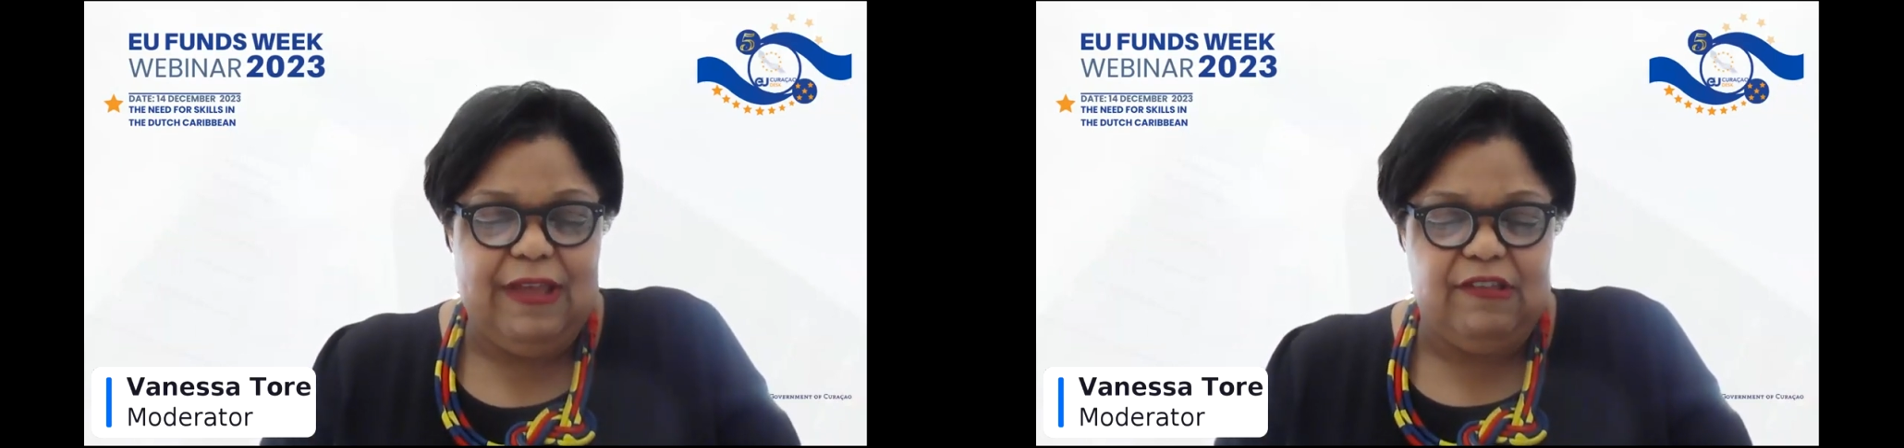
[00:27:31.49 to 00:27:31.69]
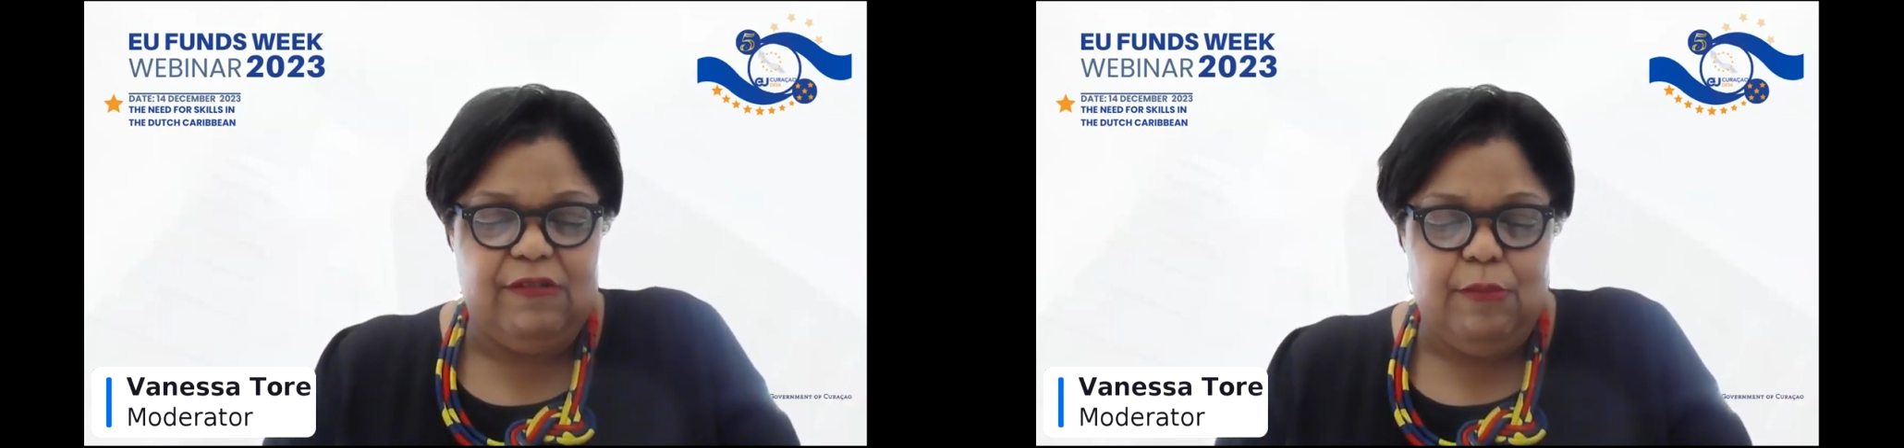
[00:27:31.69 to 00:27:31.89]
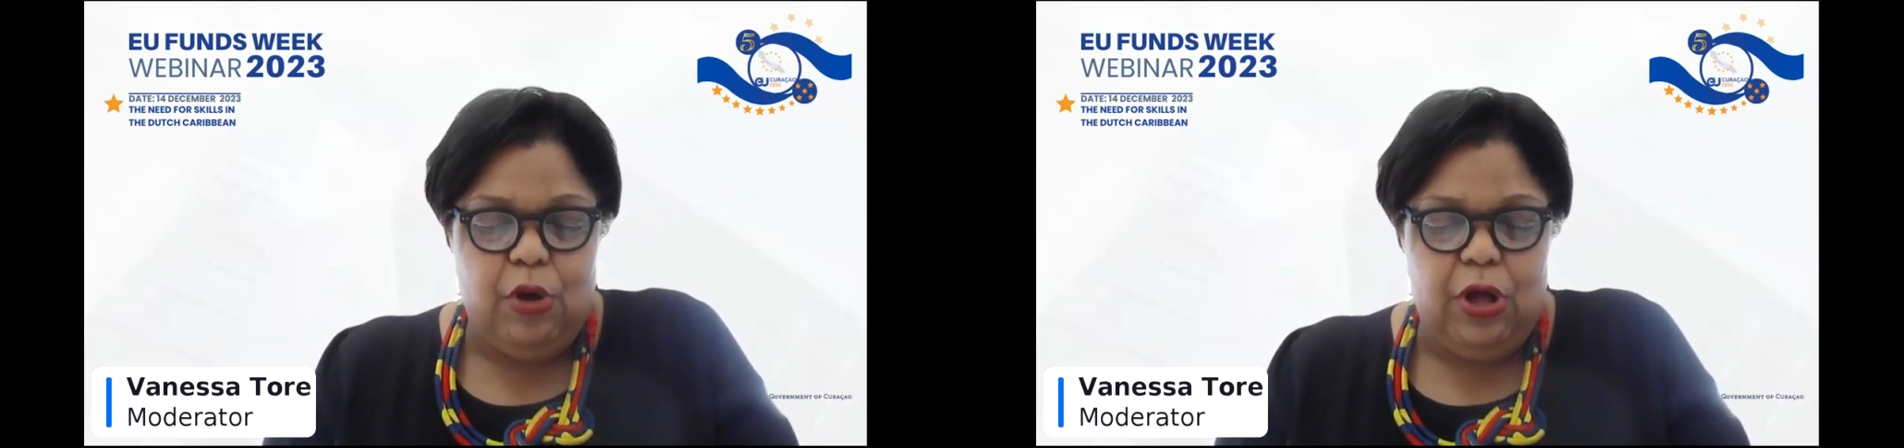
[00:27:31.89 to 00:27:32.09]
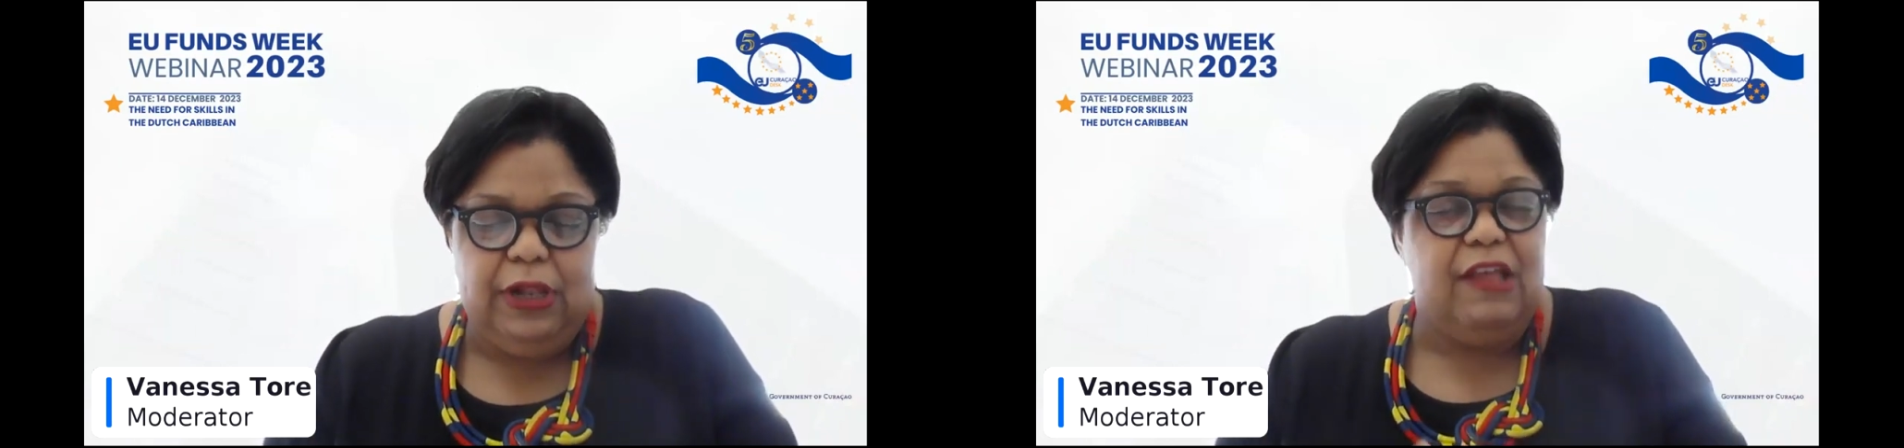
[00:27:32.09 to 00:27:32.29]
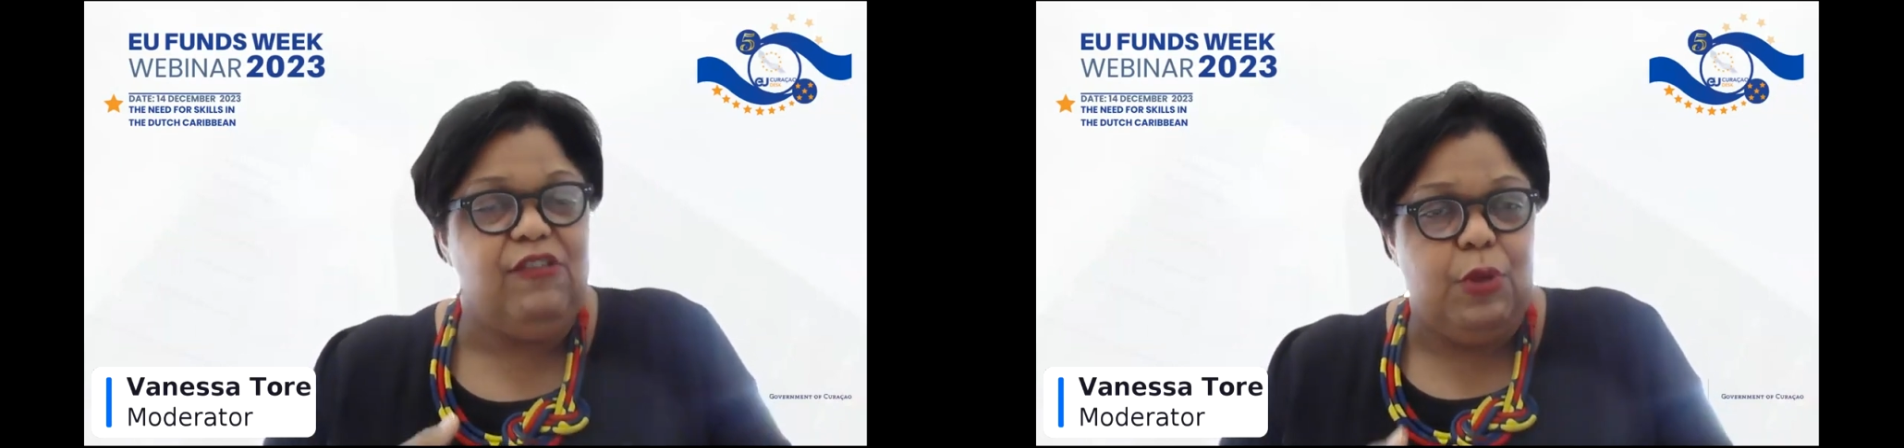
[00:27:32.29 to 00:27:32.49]
As
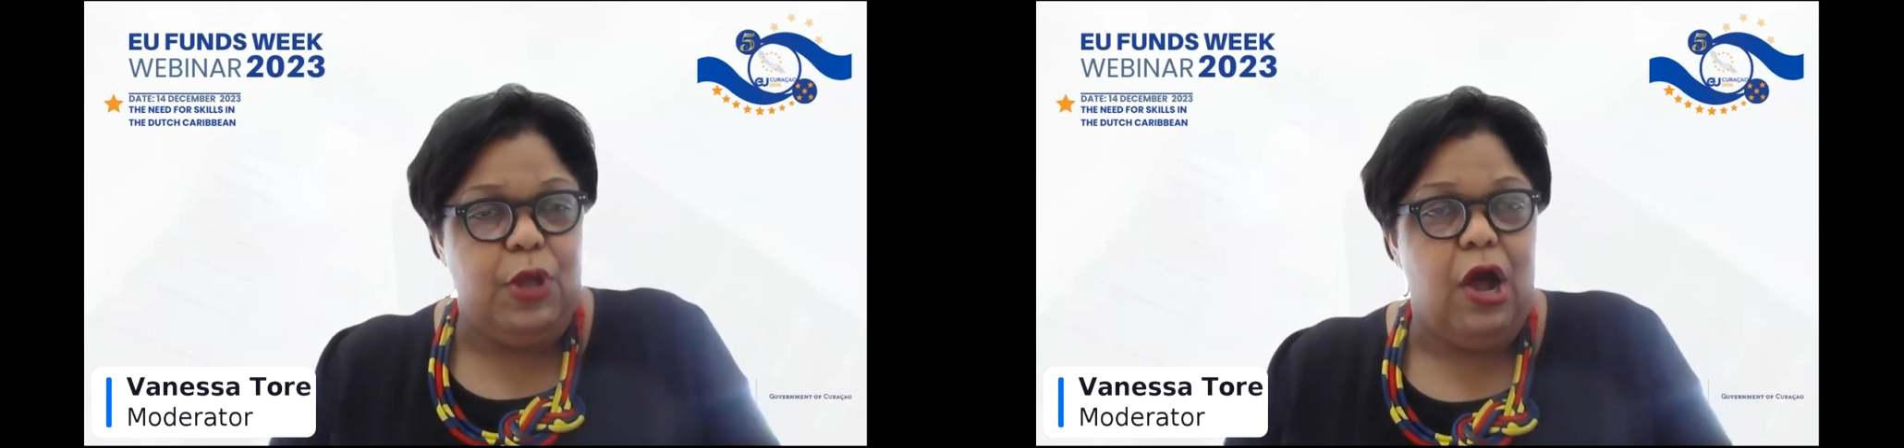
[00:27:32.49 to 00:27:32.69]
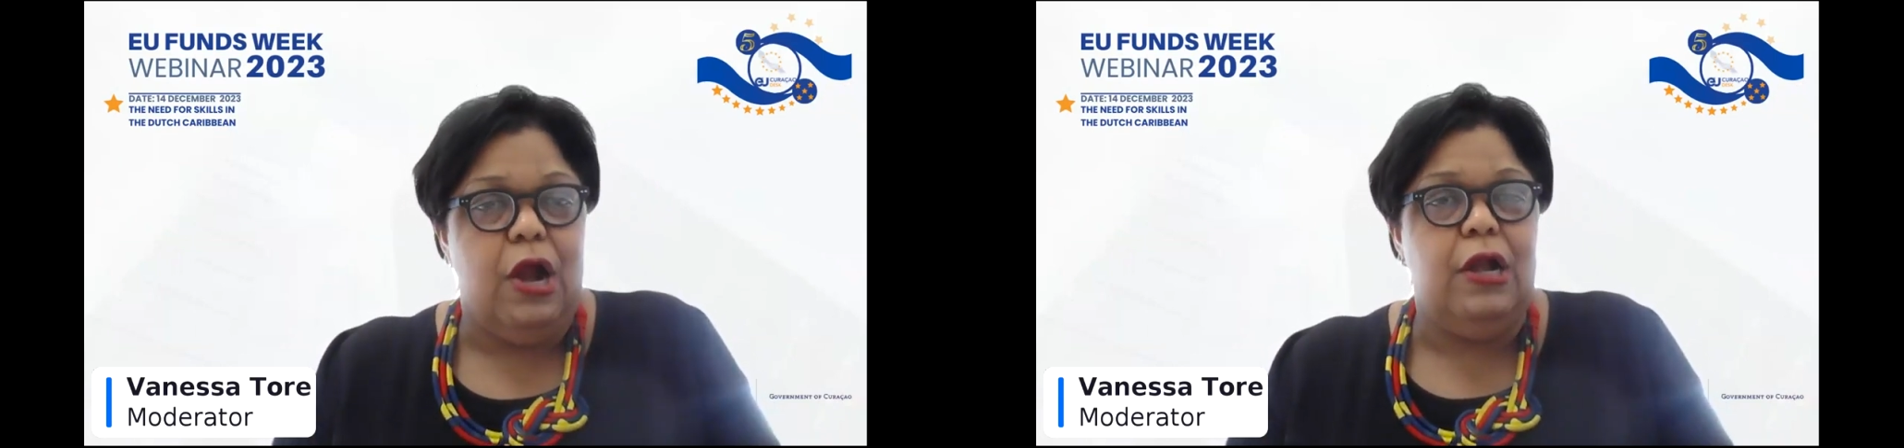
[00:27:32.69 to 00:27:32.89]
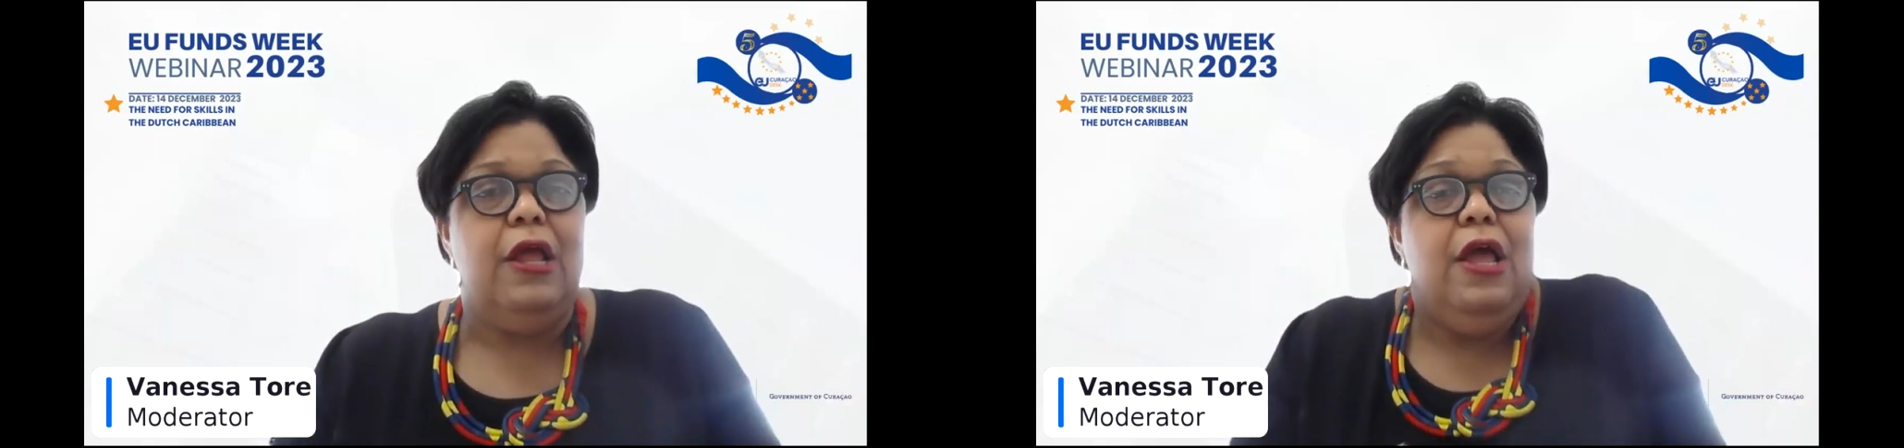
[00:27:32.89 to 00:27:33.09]
small as we are,